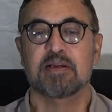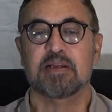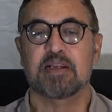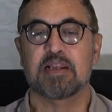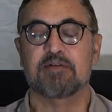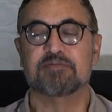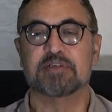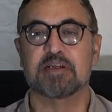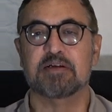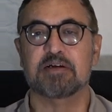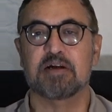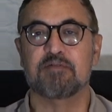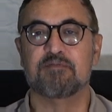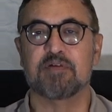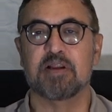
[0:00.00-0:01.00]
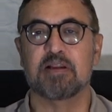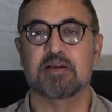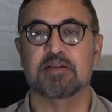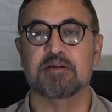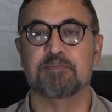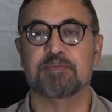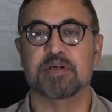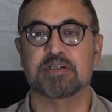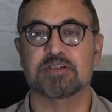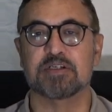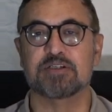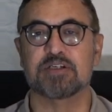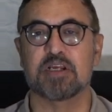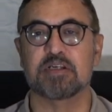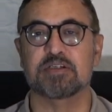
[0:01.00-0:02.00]
In left-sided heart failure, the pressure
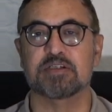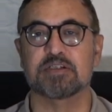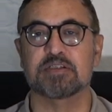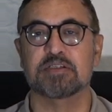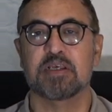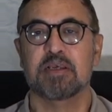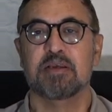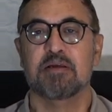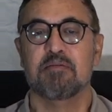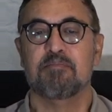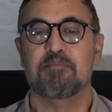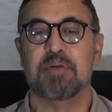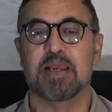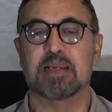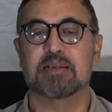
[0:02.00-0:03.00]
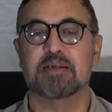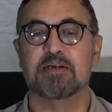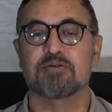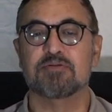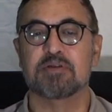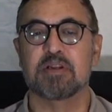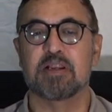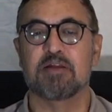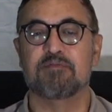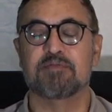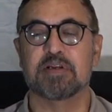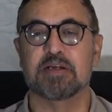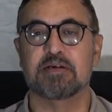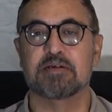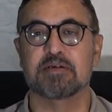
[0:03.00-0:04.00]
changes back into the left
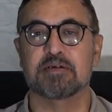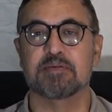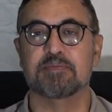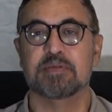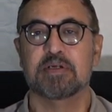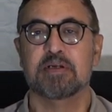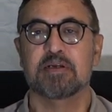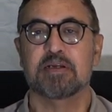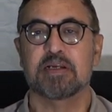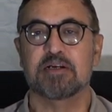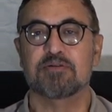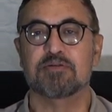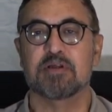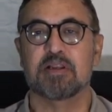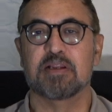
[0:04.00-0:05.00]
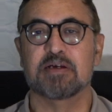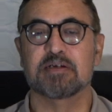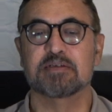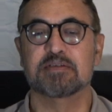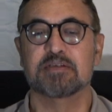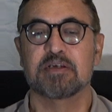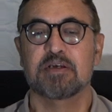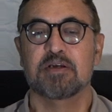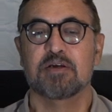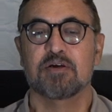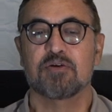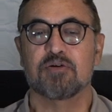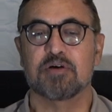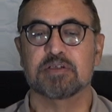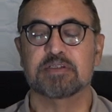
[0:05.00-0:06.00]
atrium, into the lungs,
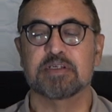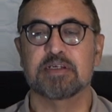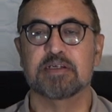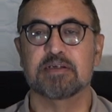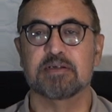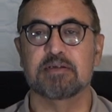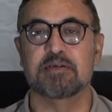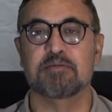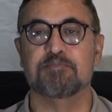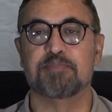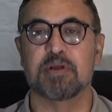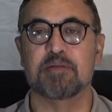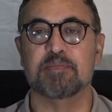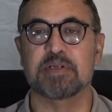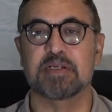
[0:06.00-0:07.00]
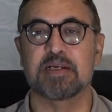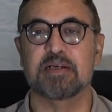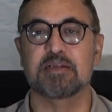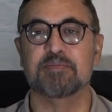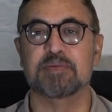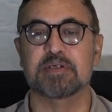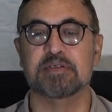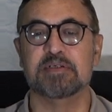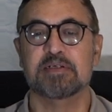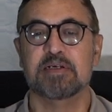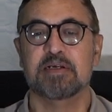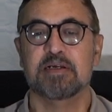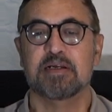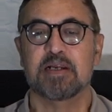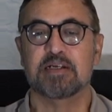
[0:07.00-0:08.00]
causing pulmonary edema
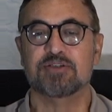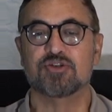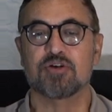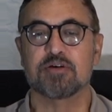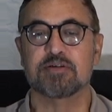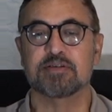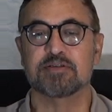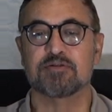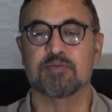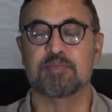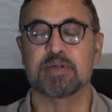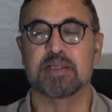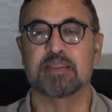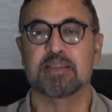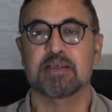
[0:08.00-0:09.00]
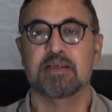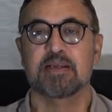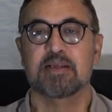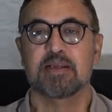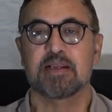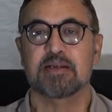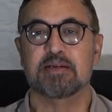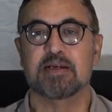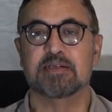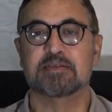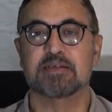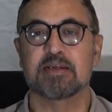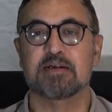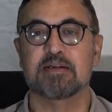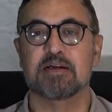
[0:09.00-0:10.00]
and shortness of breath. In
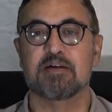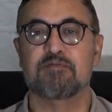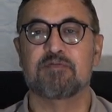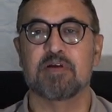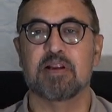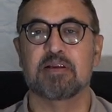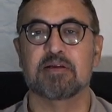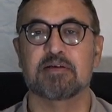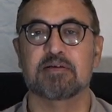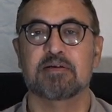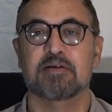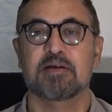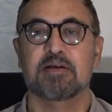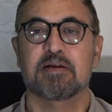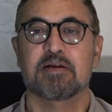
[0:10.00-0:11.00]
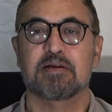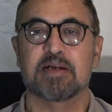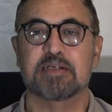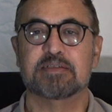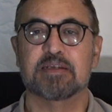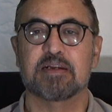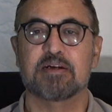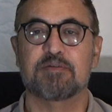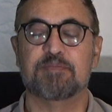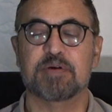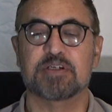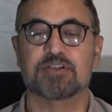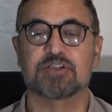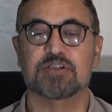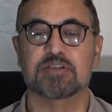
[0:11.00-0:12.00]
right-sided heart failure, right-sided
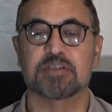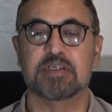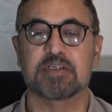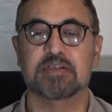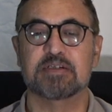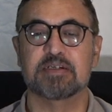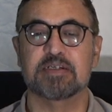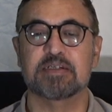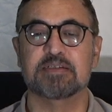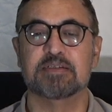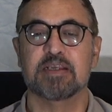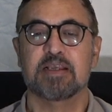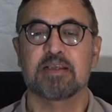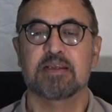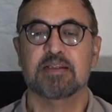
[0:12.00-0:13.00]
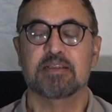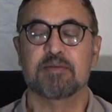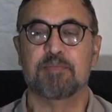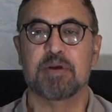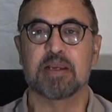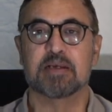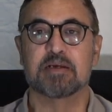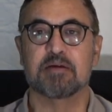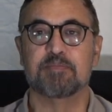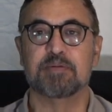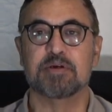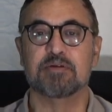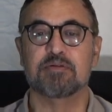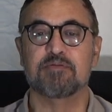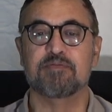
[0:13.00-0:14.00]
pressures increase, they back up
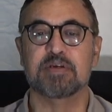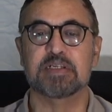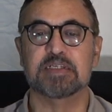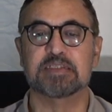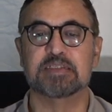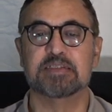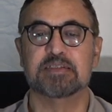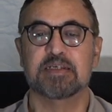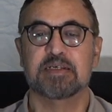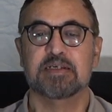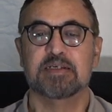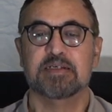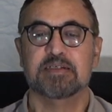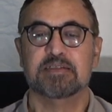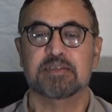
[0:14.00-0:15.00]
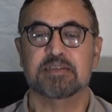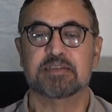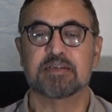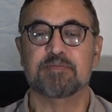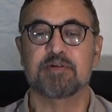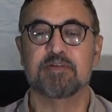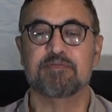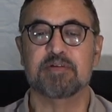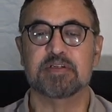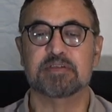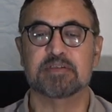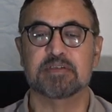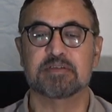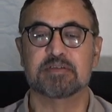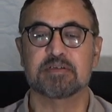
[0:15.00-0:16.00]
into the systemic venous
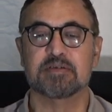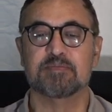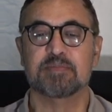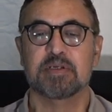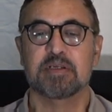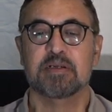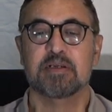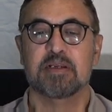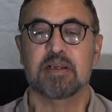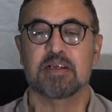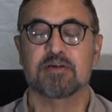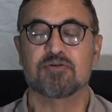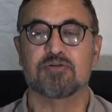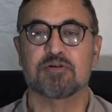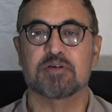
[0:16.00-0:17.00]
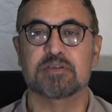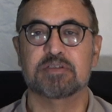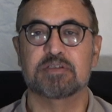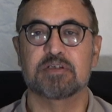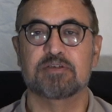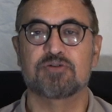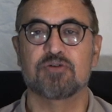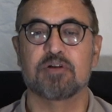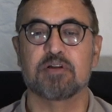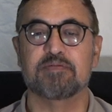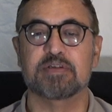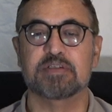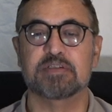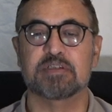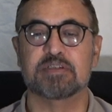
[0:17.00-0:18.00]
system and cause jugular
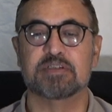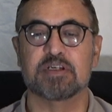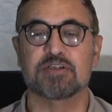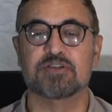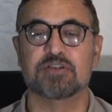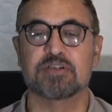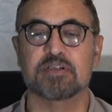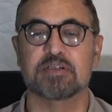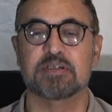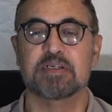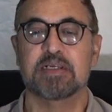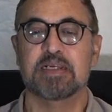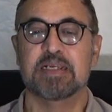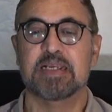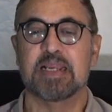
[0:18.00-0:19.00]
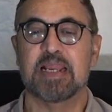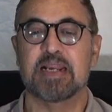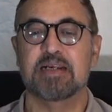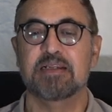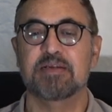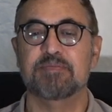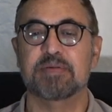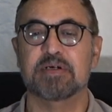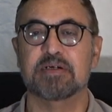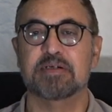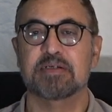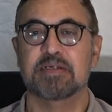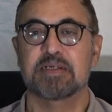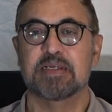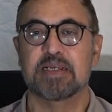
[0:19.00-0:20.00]
venous distension, edema,
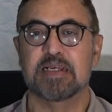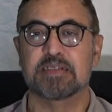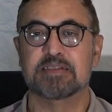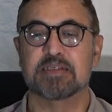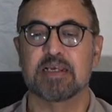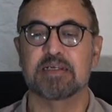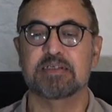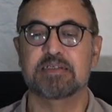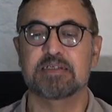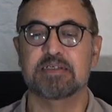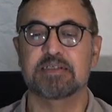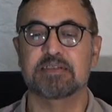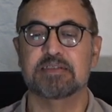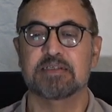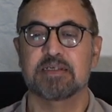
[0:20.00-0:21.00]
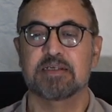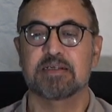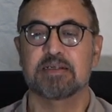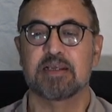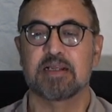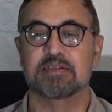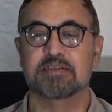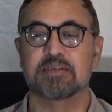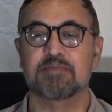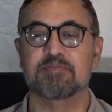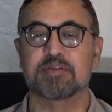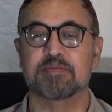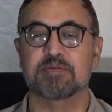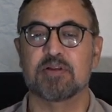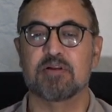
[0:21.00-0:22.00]
ascites, and
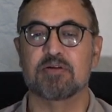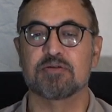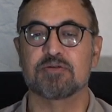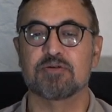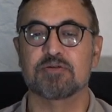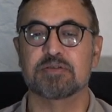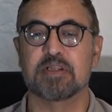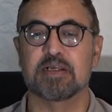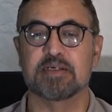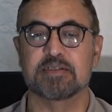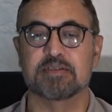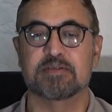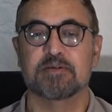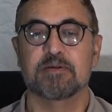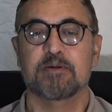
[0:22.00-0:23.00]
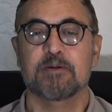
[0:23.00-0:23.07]
symptoms along those lines.